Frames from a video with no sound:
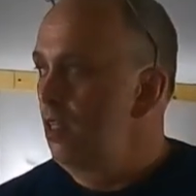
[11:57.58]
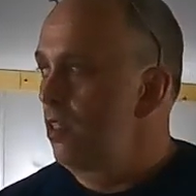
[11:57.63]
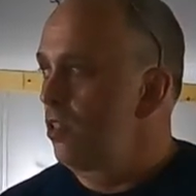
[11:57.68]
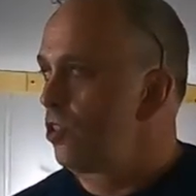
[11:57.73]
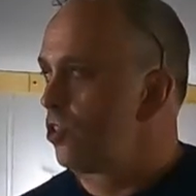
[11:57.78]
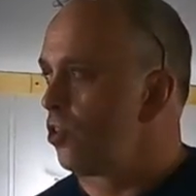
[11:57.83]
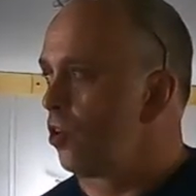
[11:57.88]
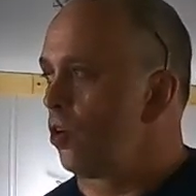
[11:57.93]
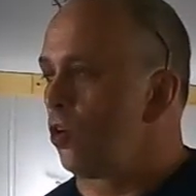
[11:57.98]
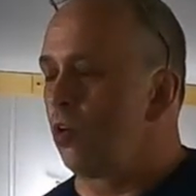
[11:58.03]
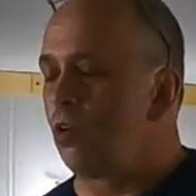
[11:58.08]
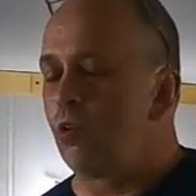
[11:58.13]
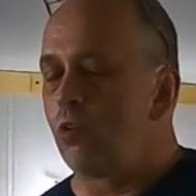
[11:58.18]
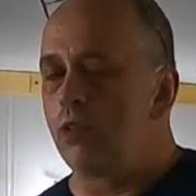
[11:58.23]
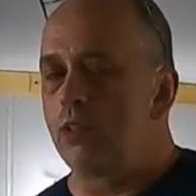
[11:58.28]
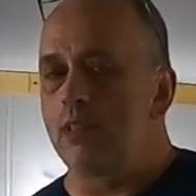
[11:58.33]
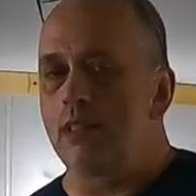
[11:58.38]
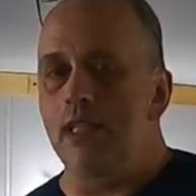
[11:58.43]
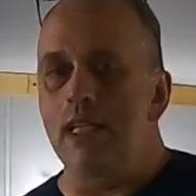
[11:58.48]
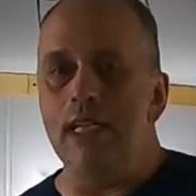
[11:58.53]

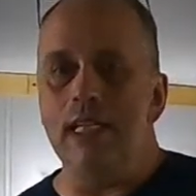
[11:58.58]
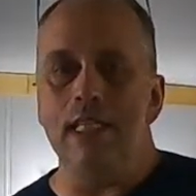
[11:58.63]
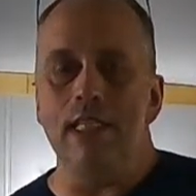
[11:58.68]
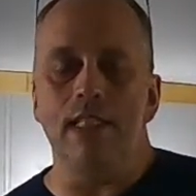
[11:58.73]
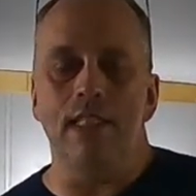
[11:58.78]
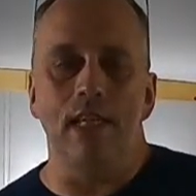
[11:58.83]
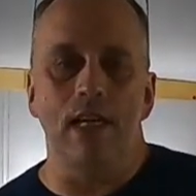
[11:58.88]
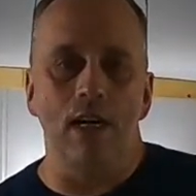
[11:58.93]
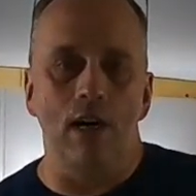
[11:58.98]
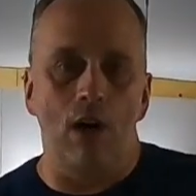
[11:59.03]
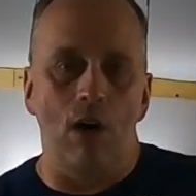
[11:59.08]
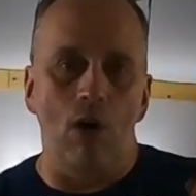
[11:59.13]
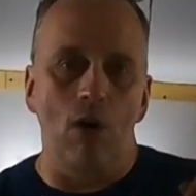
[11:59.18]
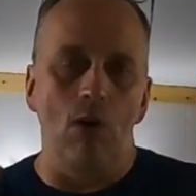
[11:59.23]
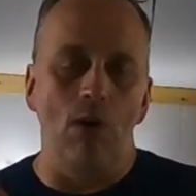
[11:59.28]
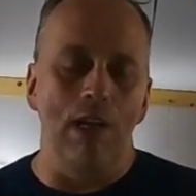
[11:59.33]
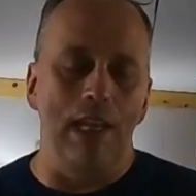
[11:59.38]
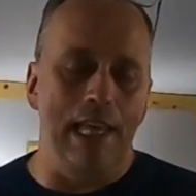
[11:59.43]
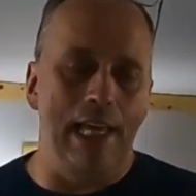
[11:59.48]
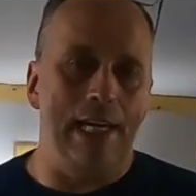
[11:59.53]
So these
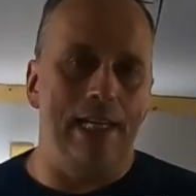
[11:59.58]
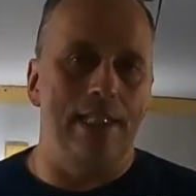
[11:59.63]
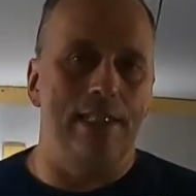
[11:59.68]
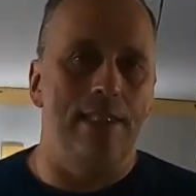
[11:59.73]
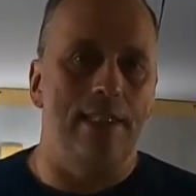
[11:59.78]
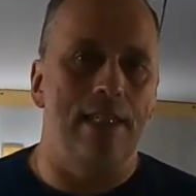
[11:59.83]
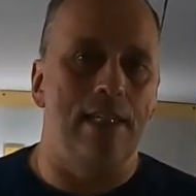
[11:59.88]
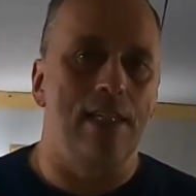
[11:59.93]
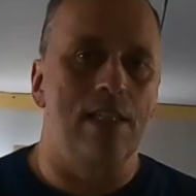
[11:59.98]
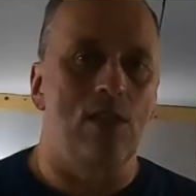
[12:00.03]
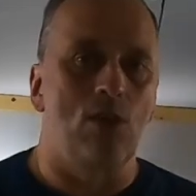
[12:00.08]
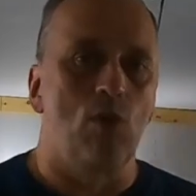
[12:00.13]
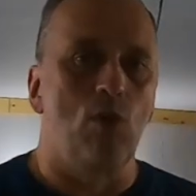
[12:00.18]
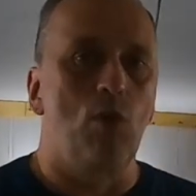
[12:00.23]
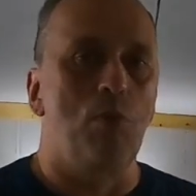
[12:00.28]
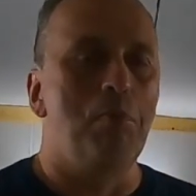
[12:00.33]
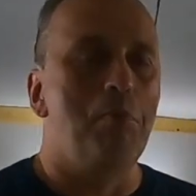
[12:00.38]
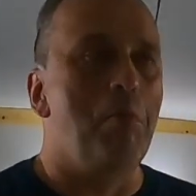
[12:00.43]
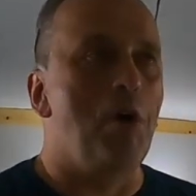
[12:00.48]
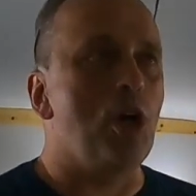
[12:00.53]
are LEDs,
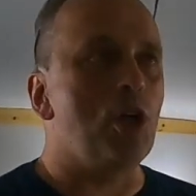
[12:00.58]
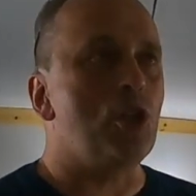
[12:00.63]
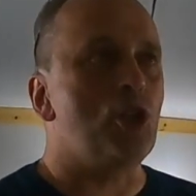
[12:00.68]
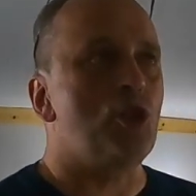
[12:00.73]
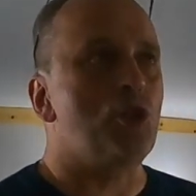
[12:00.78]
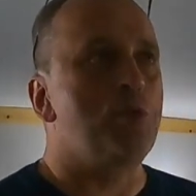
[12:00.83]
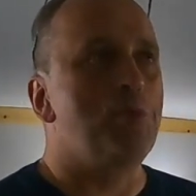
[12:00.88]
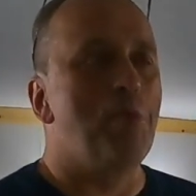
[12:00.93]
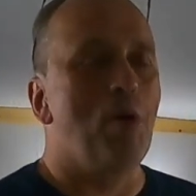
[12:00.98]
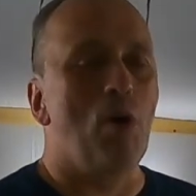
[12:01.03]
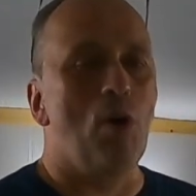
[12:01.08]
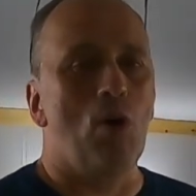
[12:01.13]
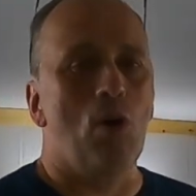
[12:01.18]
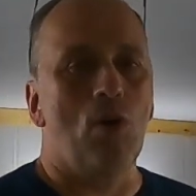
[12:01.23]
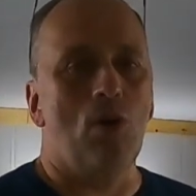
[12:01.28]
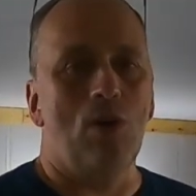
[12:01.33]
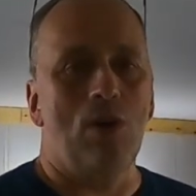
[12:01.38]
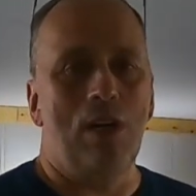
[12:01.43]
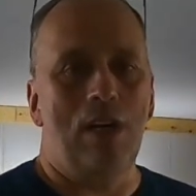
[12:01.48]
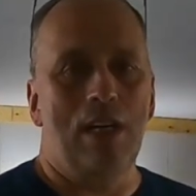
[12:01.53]
so much
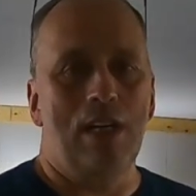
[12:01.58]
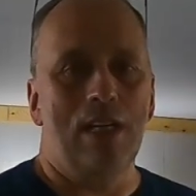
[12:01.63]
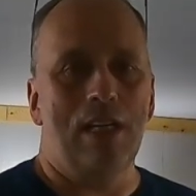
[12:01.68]
more